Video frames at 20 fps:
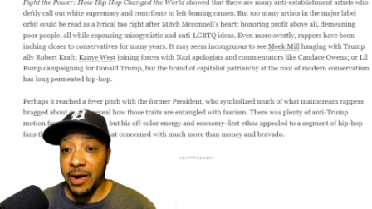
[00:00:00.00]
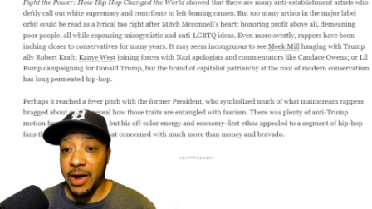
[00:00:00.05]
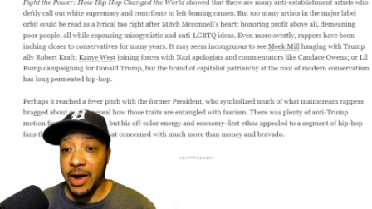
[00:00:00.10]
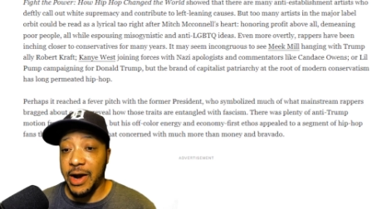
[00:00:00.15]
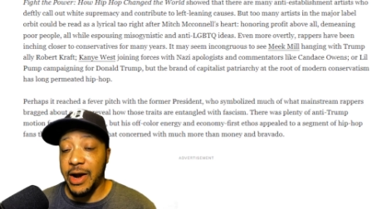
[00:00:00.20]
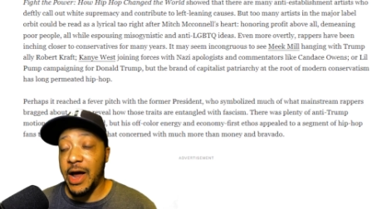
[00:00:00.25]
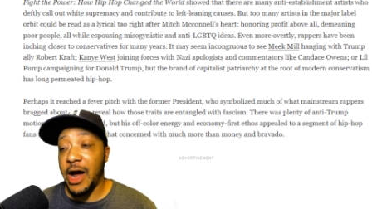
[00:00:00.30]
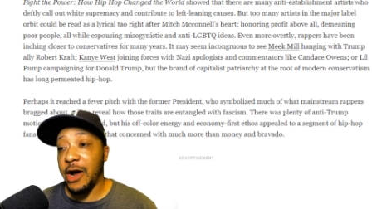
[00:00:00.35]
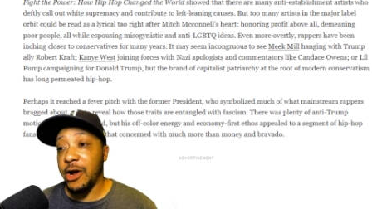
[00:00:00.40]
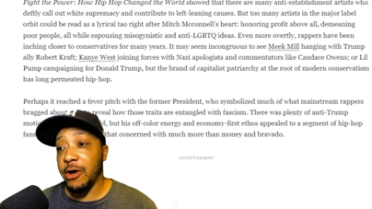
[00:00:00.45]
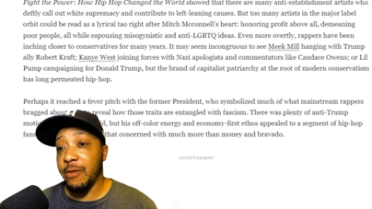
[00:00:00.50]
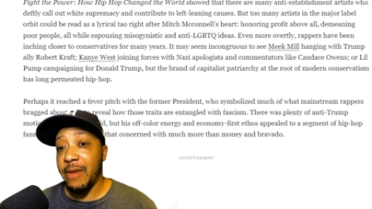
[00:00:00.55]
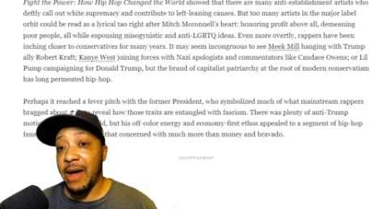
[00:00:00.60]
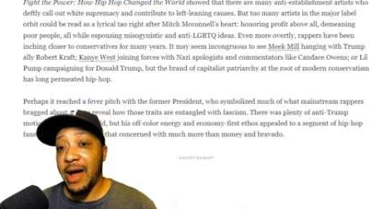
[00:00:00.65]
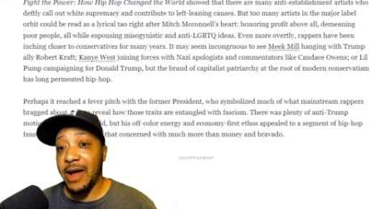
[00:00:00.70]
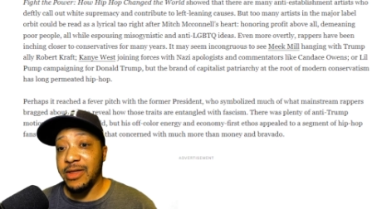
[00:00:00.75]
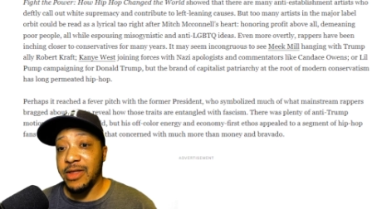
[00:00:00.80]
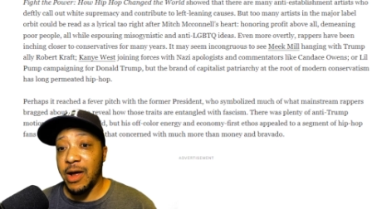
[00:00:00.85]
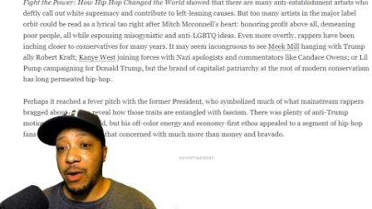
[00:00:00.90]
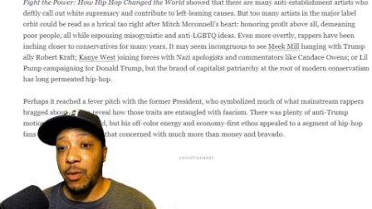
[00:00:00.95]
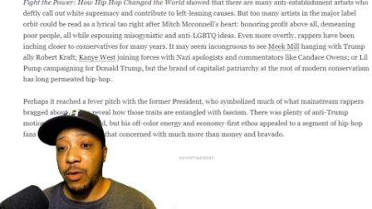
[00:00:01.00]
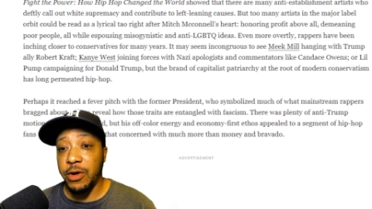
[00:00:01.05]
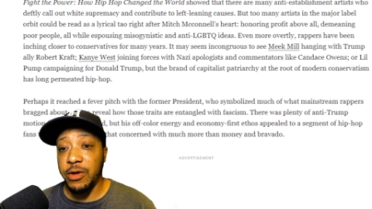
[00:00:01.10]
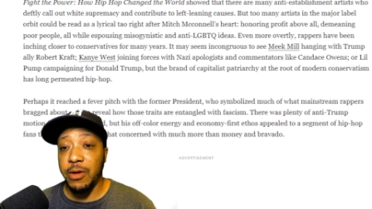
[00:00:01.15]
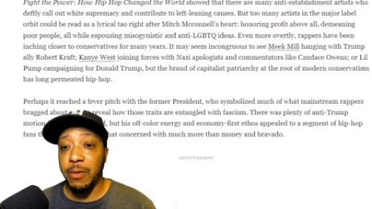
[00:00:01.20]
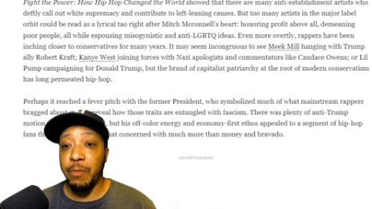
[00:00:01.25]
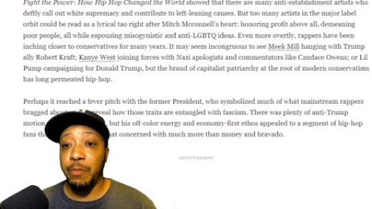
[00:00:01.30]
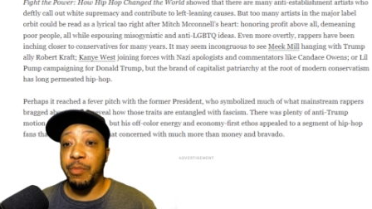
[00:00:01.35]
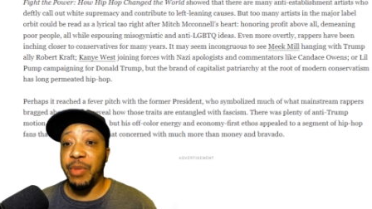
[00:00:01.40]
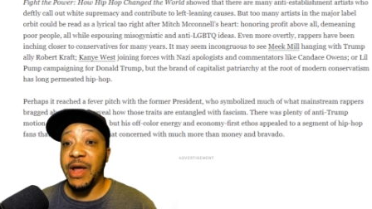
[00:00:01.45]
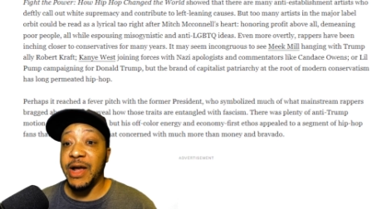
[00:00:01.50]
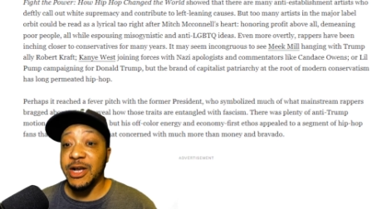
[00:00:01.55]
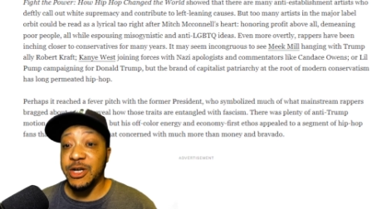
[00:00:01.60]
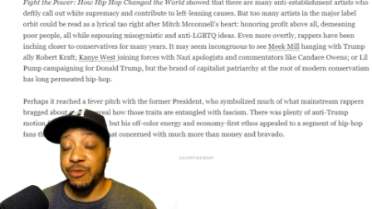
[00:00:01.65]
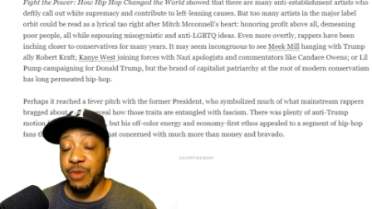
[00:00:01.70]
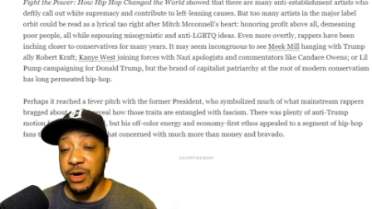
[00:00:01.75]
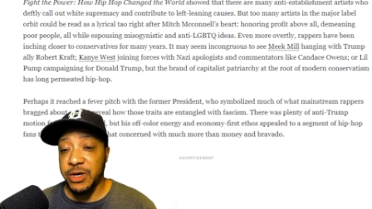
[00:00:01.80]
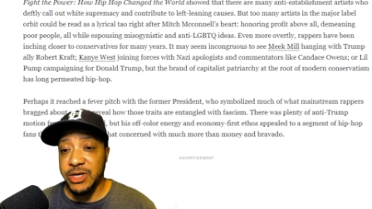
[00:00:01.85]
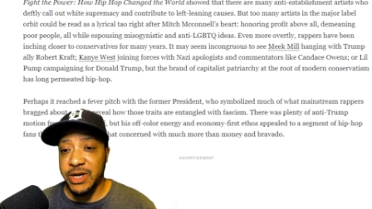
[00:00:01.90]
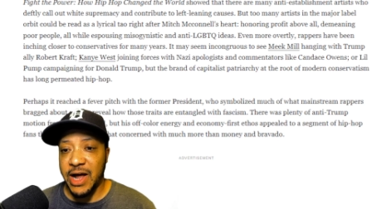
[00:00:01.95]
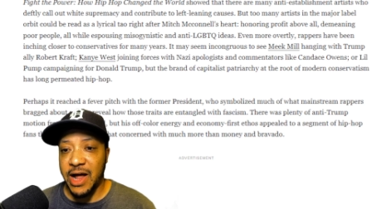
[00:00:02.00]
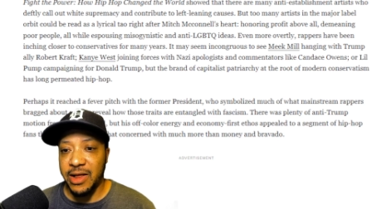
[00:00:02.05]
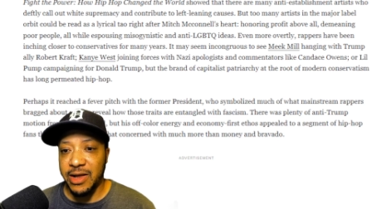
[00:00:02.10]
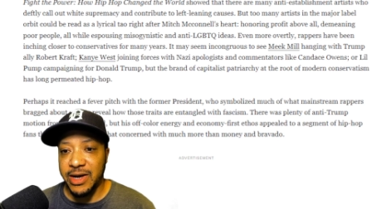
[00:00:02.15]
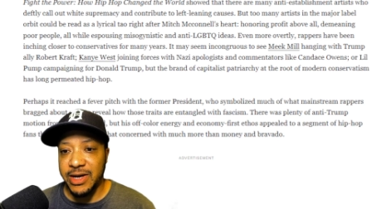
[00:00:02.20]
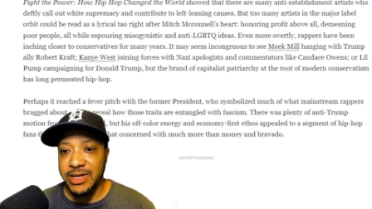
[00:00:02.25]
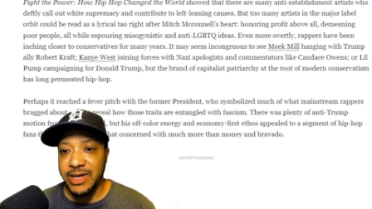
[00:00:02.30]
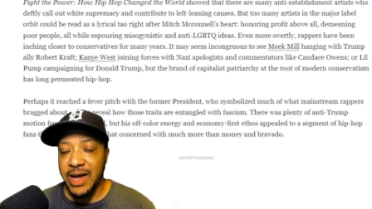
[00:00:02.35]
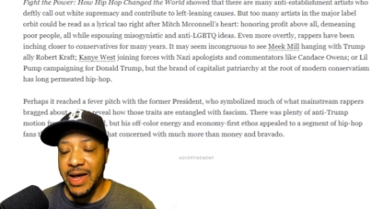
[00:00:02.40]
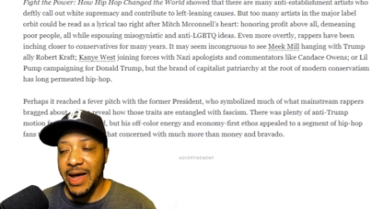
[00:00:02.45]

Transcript: And now you're mad that one of the biggest personalities